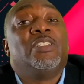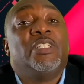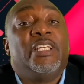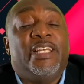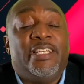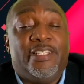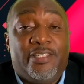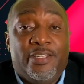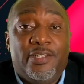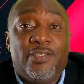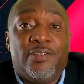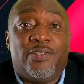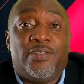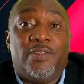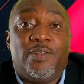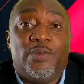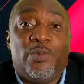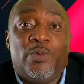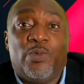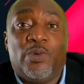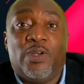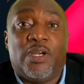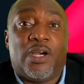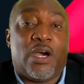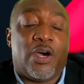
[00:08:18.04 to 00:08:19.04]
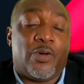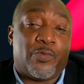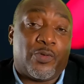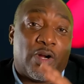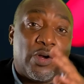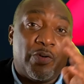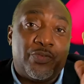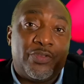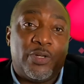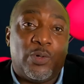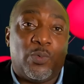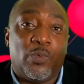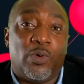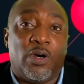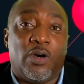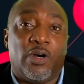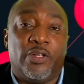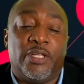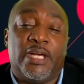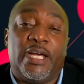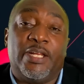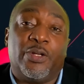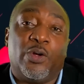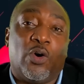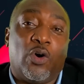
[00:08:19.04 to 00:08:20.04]
it is around the
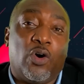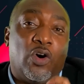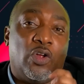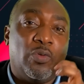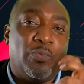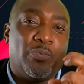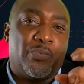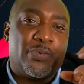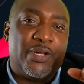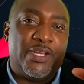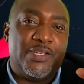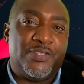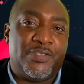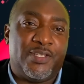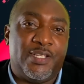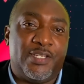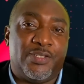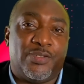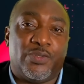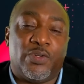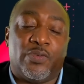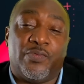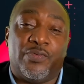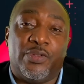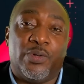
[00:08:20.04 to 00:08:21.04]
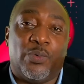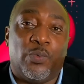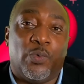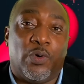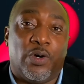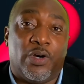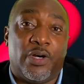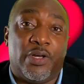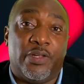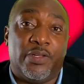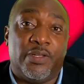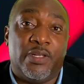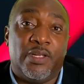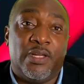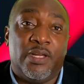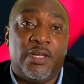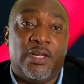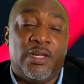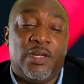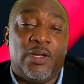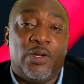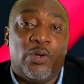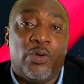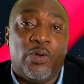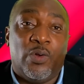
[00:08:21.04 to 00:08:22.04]
world, and all presidents of the world,
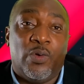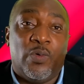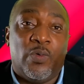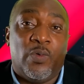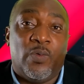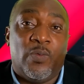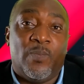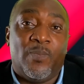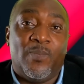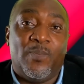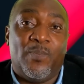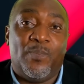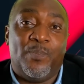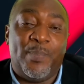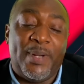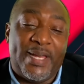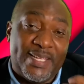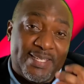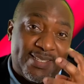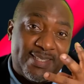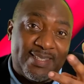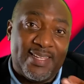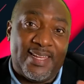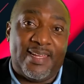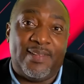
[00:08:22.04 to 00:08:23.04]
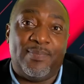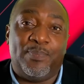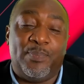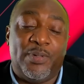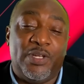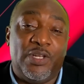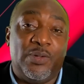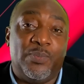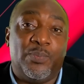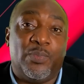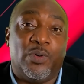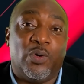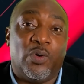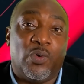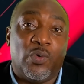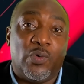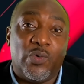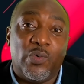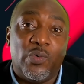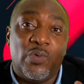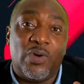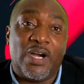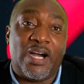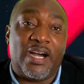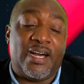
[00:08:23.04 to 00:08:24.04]
best 10 people
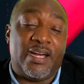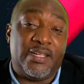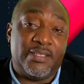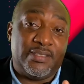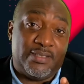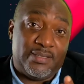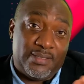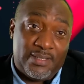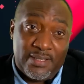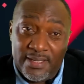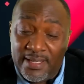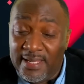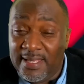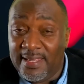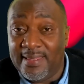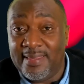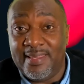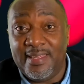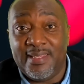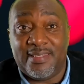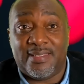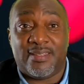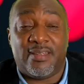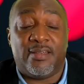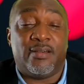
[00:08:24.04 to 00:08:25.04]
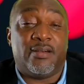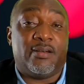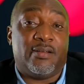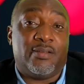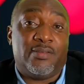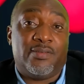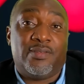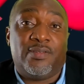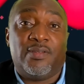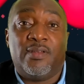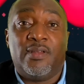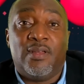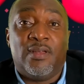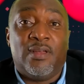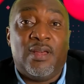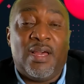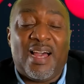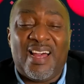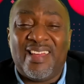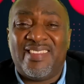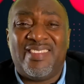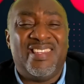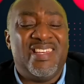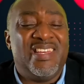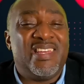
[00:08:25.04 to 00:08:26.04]
who own these cars.
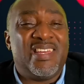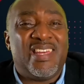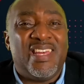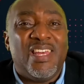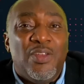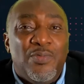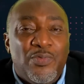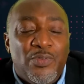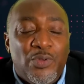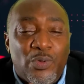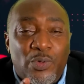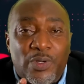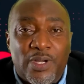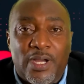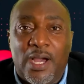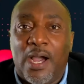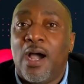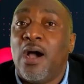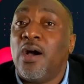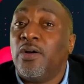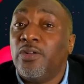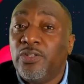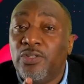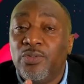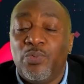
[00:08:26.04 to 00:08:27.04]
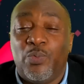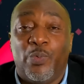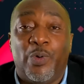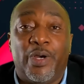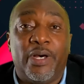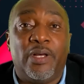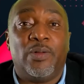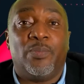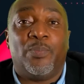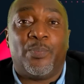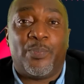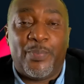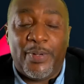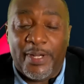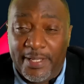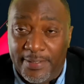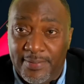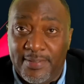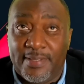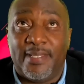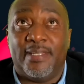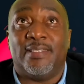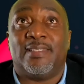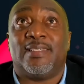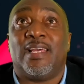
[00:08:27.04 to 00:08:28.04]
I think if you count well
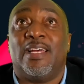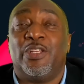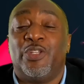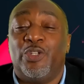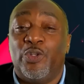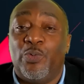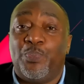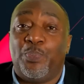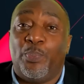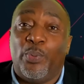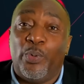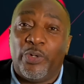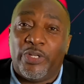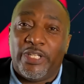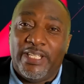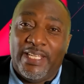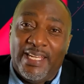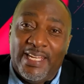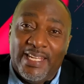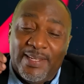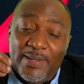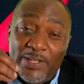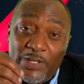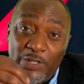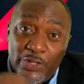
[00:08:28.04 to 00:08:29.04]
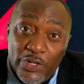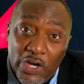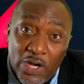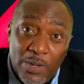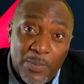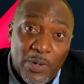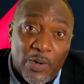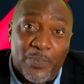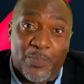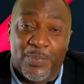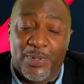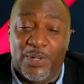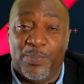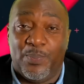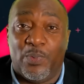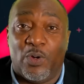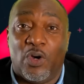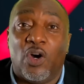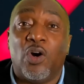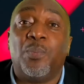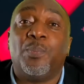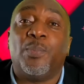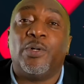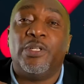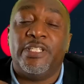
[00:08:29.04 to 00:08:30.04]
presidents and you put in normal people
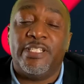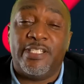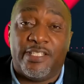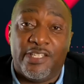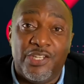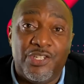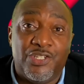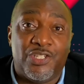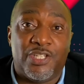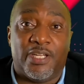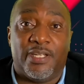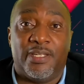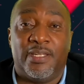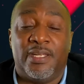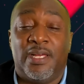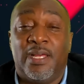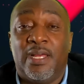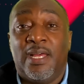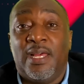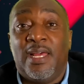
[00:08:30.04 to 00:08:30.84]
or politicians,